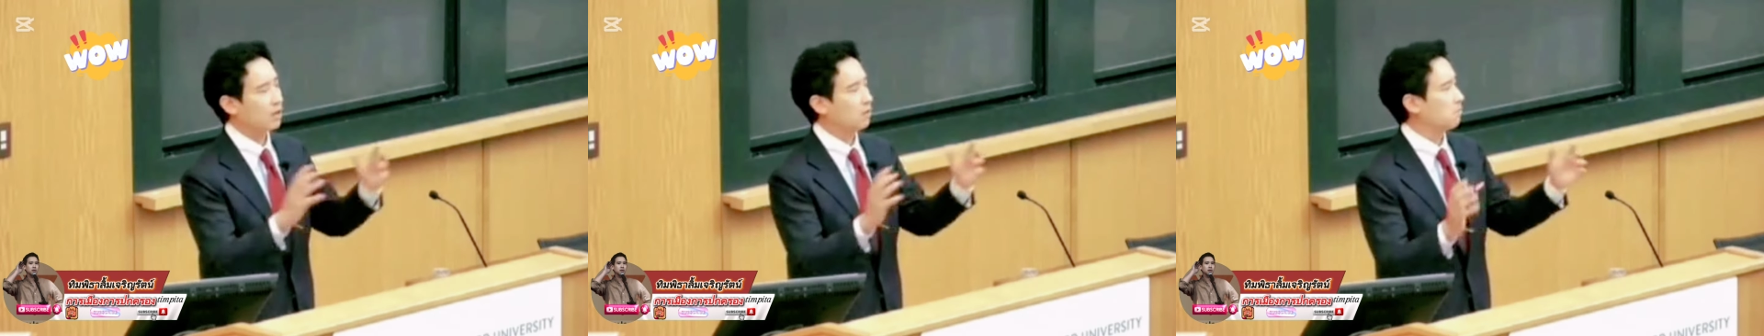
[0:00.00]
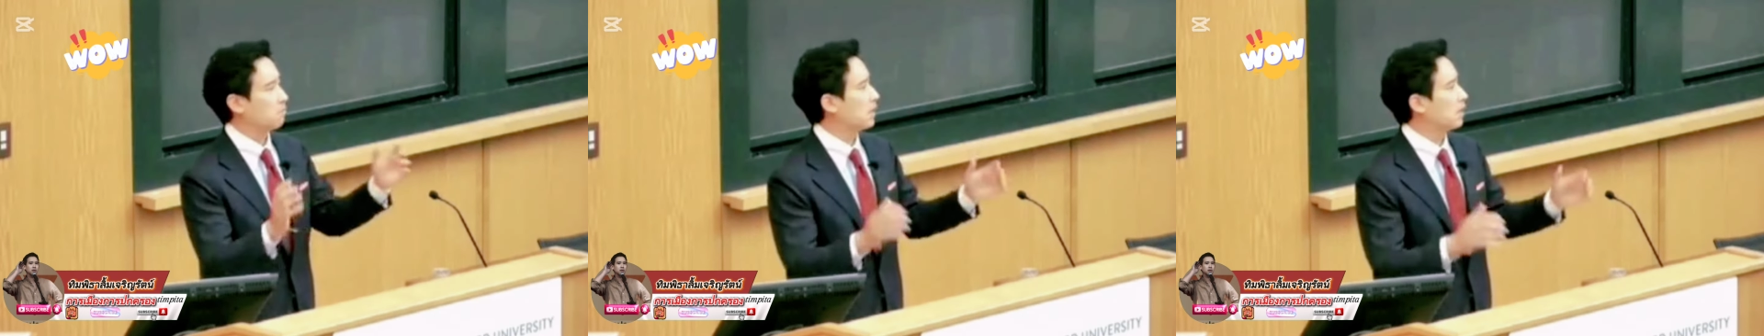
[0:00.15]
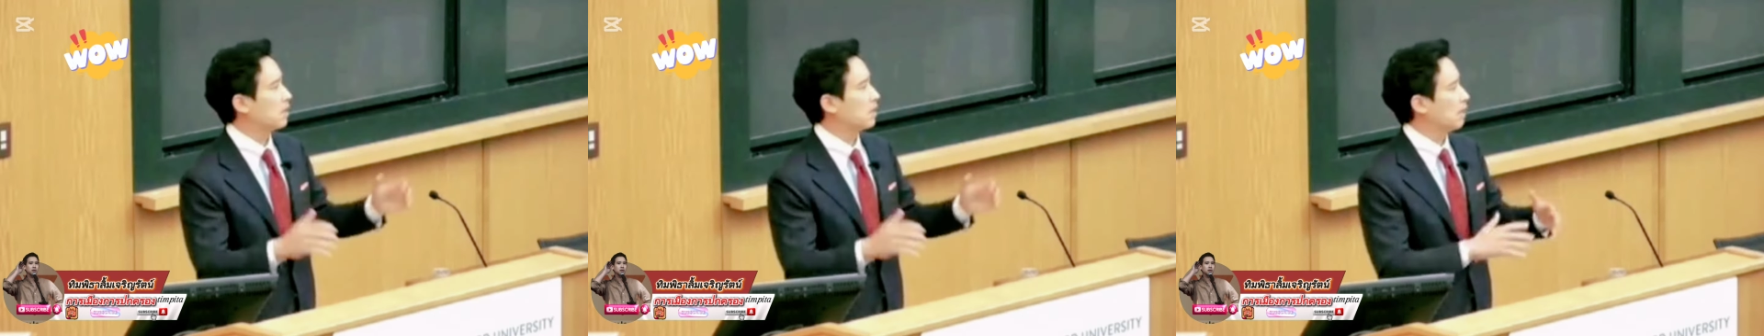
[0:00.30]
to
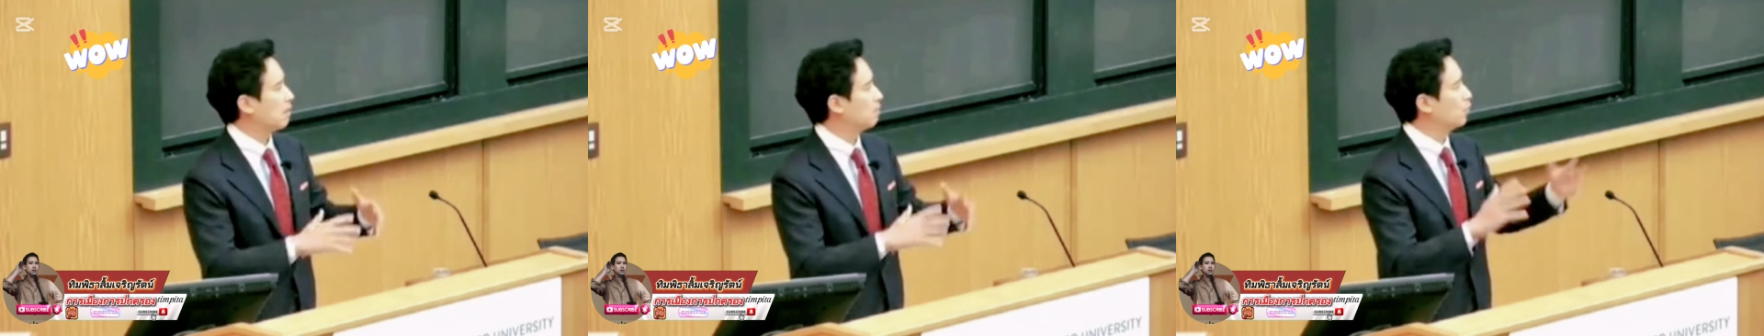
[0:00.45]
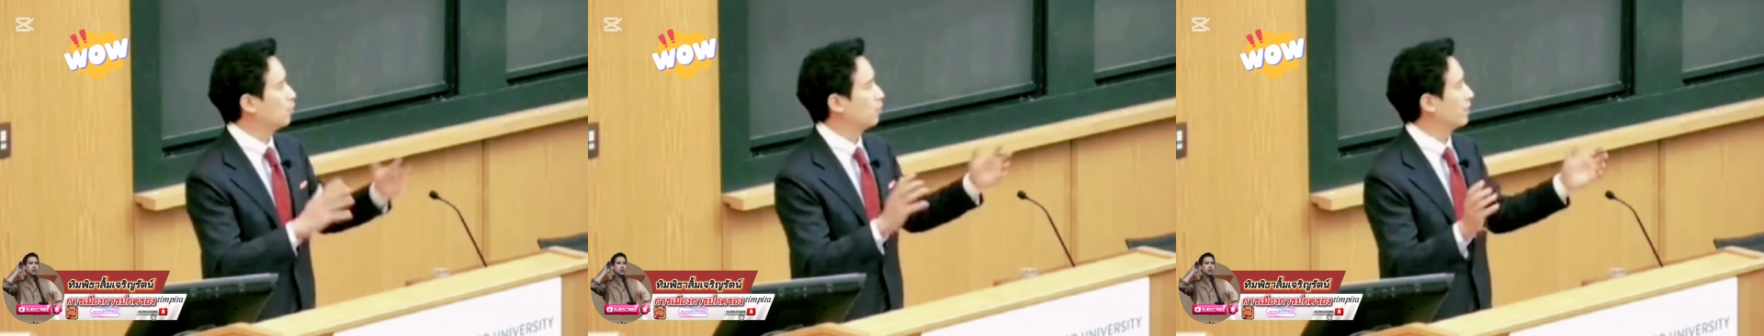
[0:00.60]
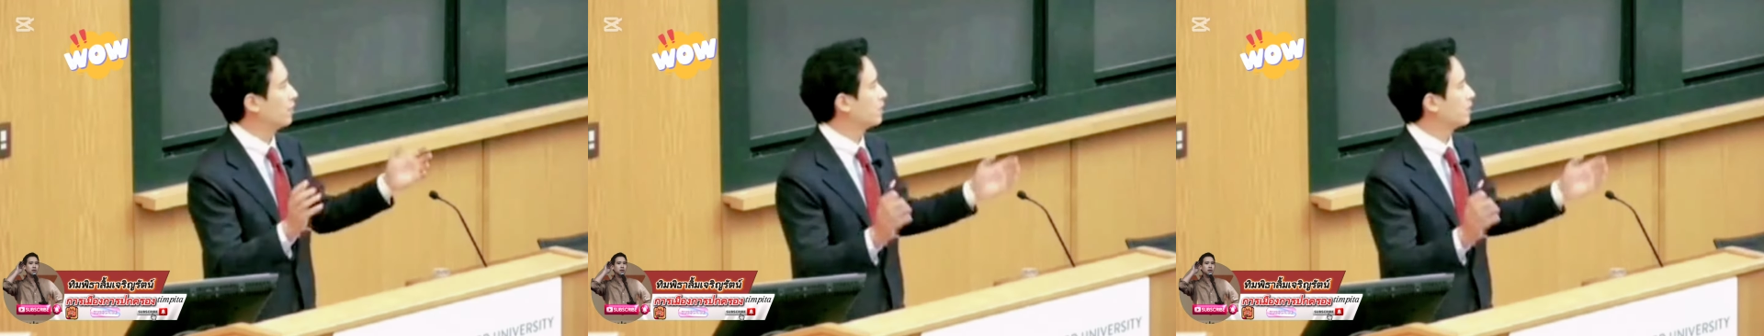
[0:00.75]
be about
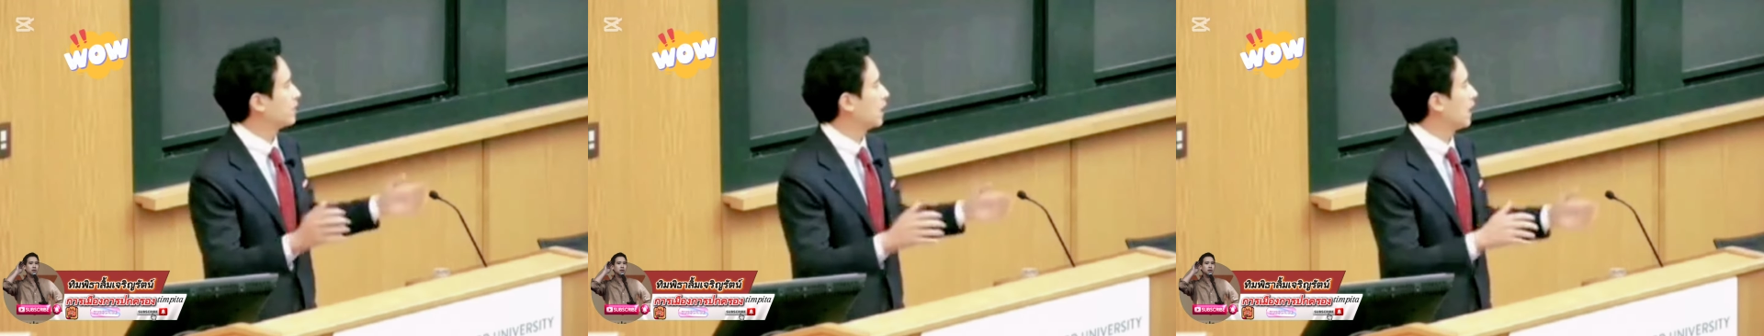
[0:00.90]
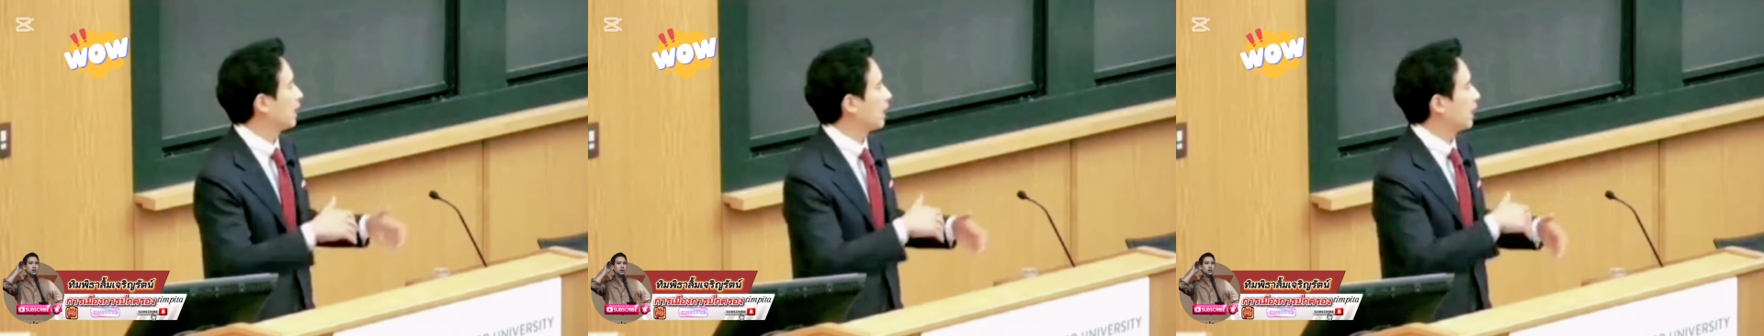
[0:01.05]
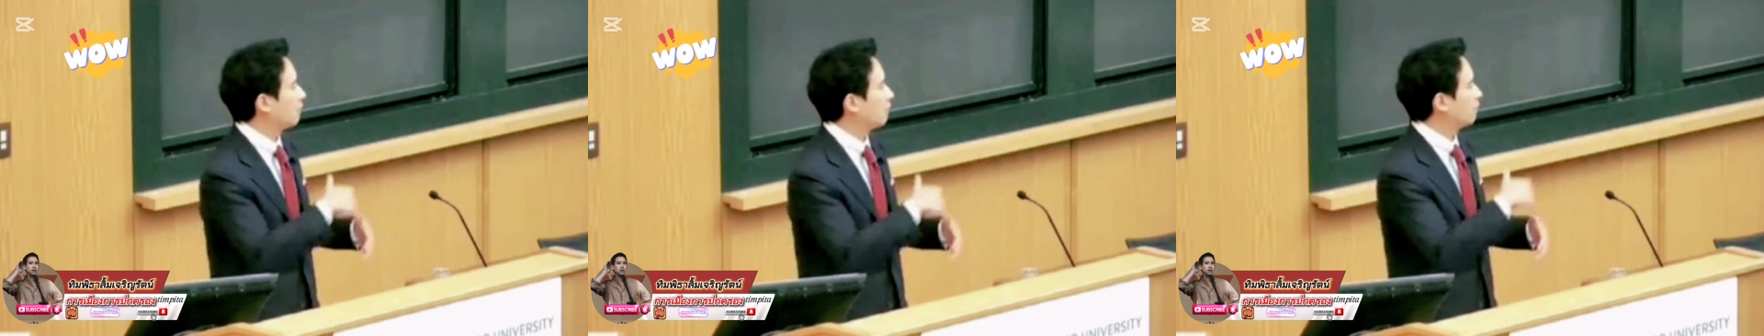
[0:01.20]
moving
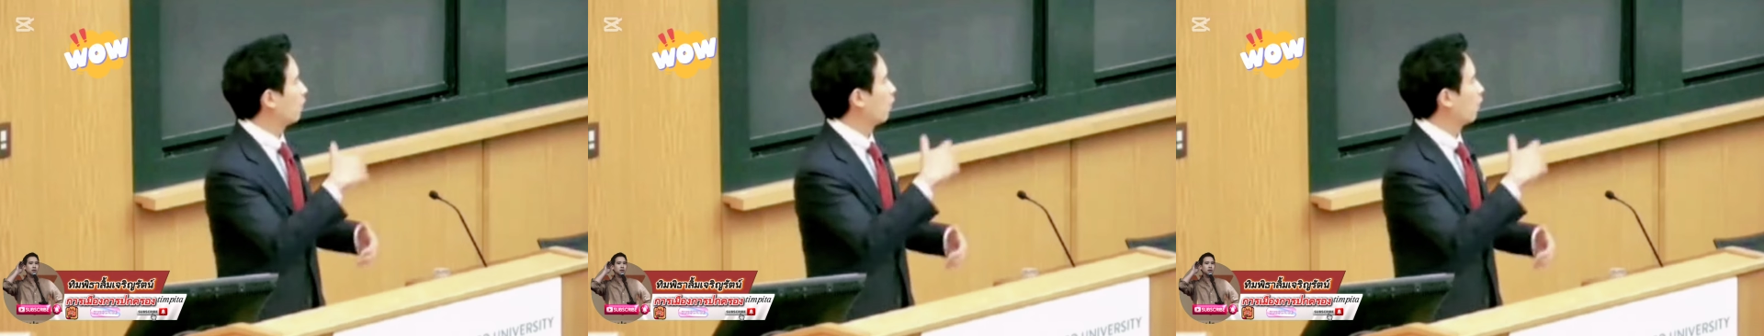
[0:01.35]
Thailand